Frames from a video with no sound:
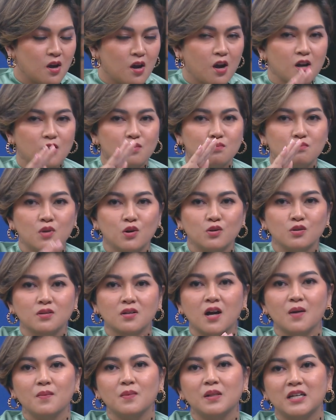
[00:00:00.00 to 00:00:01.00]
are most
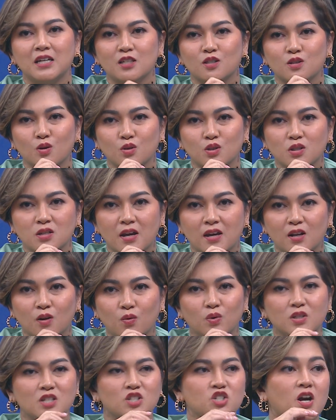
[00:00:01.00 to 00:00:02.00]
commonly associated
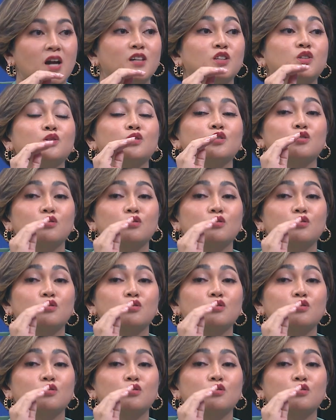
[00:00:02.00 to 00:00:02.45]
with childhood